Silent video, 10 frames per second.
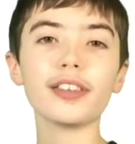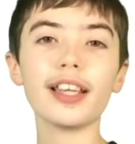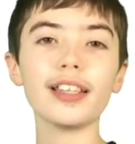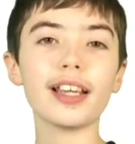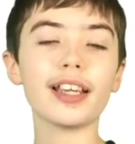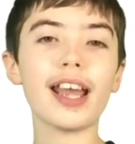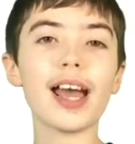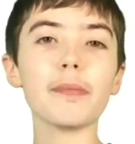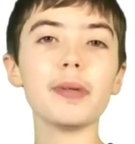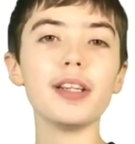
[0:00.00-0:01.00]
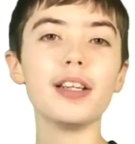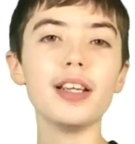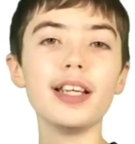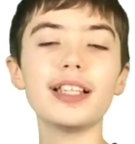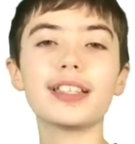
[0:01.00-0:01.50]
thing that can happen
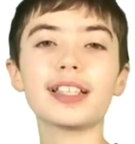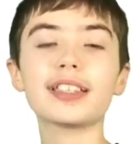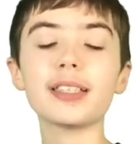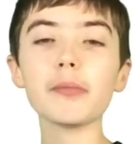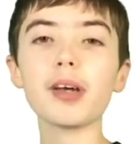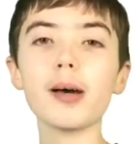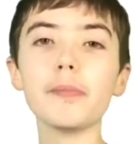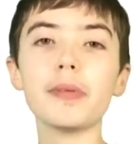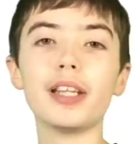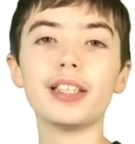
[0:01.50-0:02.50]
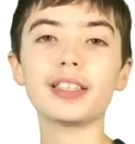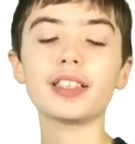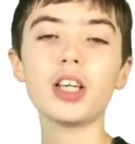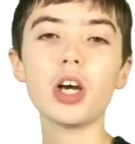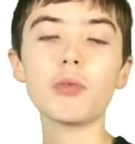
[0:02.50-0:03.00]
is that some
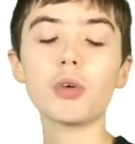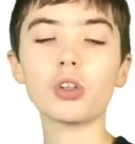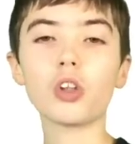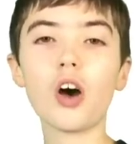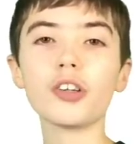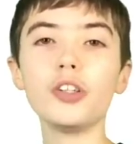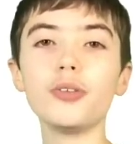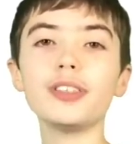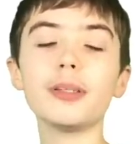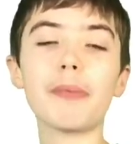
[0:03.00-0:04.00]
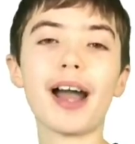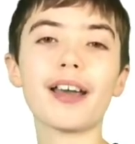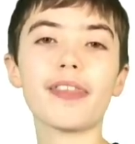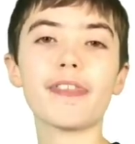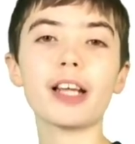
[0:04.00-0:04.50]
companies will lock you into
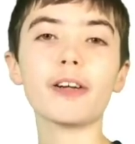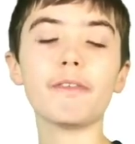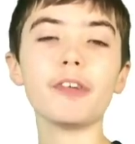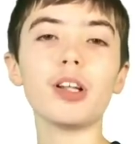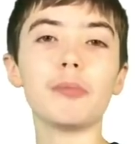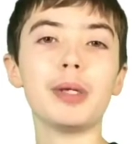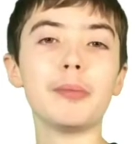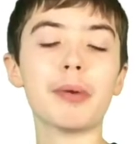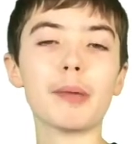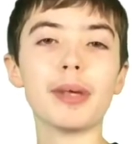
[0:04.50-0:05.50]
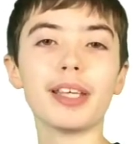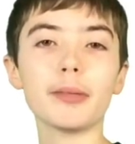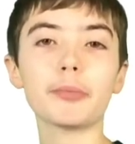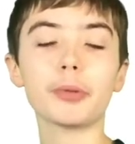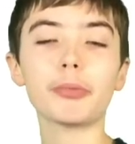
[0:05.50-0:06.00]
buying their filament by
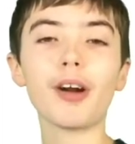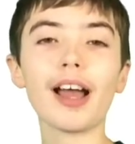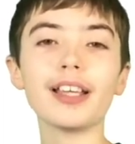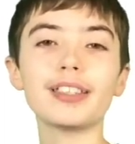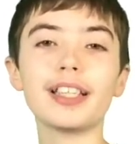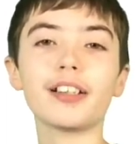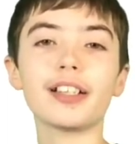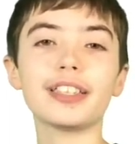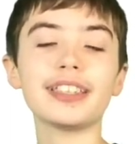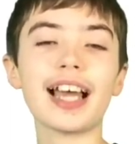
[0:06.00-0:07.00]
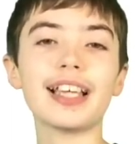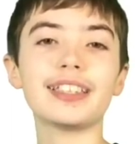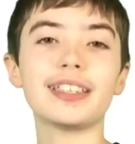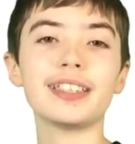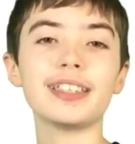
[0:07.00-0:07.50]
making proprietary
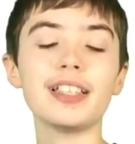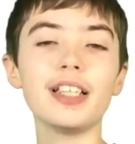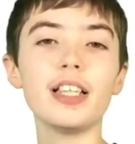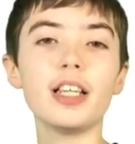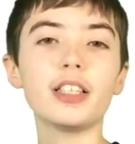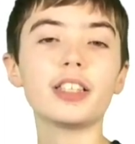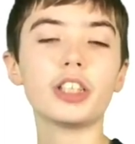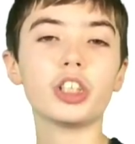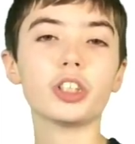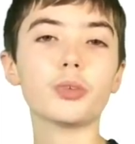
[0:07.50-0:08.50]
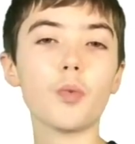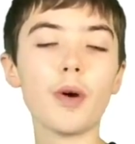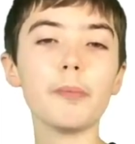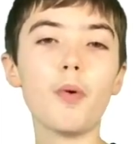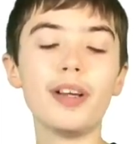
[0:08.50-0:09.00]
sizes, such as
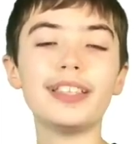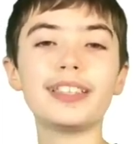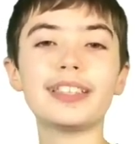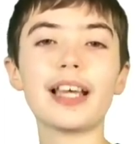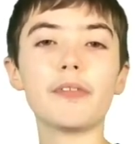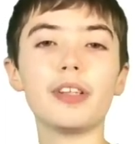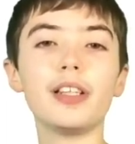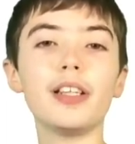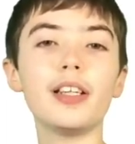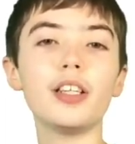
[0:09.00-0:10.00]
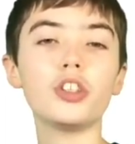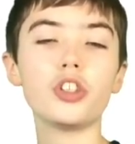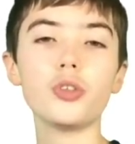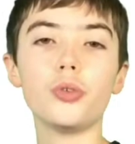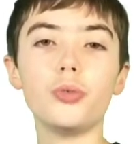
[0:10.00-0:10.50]

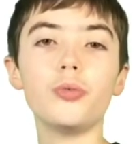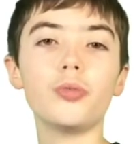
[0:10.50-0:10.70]
1.72